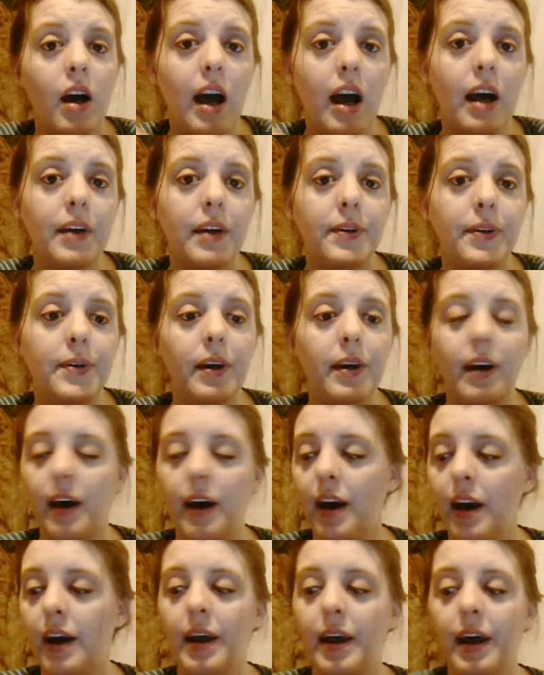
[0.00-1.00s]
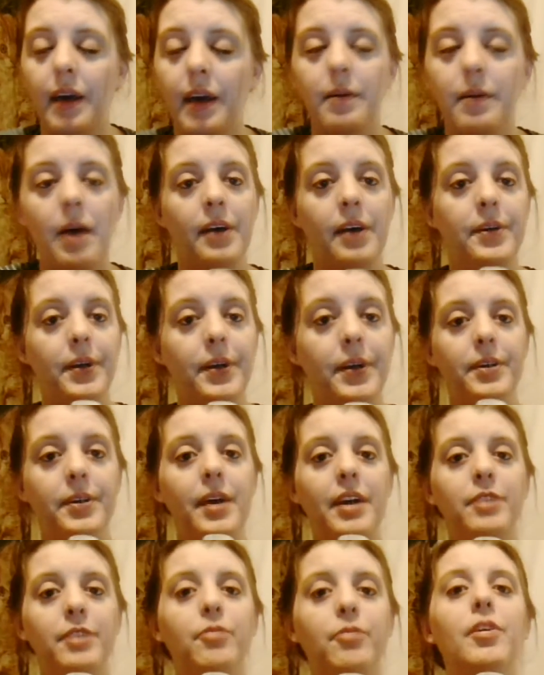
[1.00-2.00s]
as eh, as
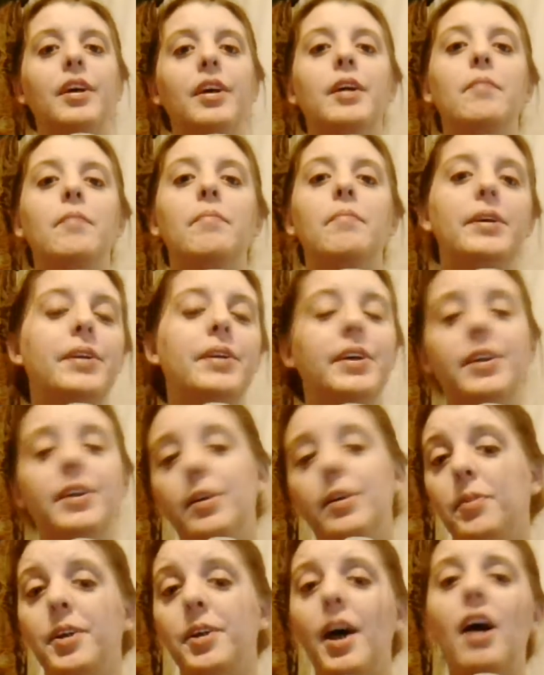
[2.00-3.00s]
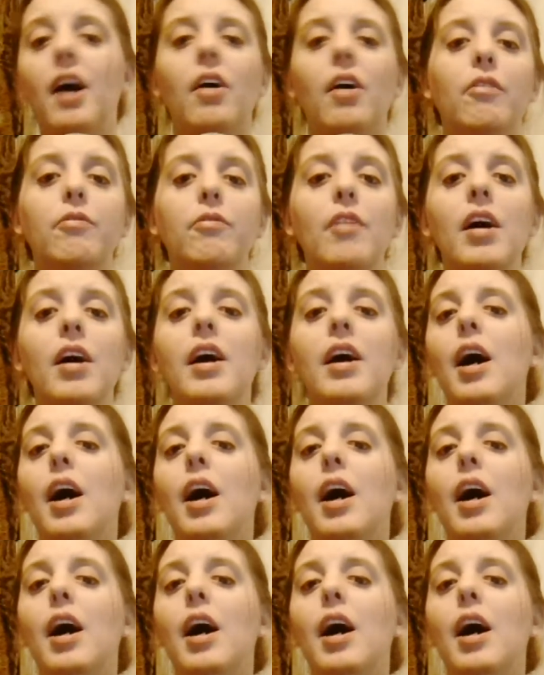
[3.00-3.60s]
successfully in business himself,